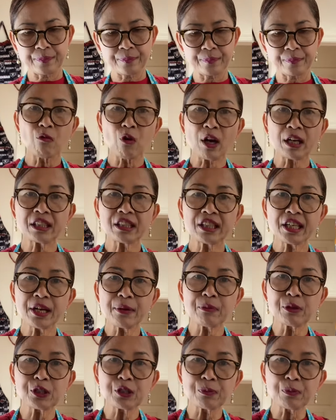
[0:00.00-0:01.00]
1
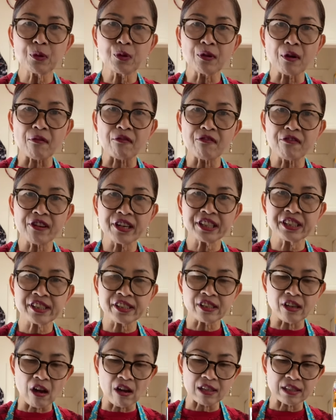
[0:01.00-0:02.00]
tablespoon of fish
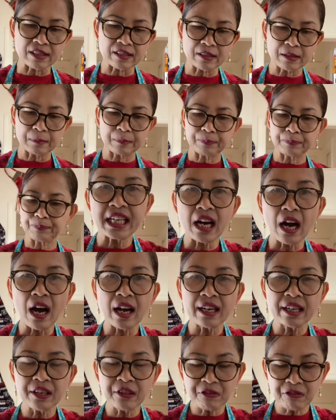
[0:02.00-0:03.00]
sauce,
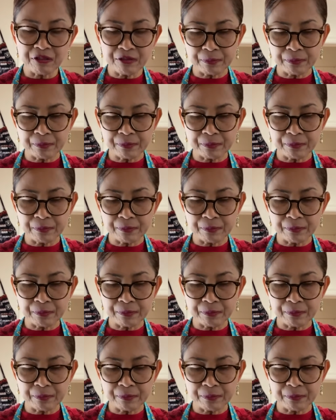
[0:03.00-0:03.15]
olive,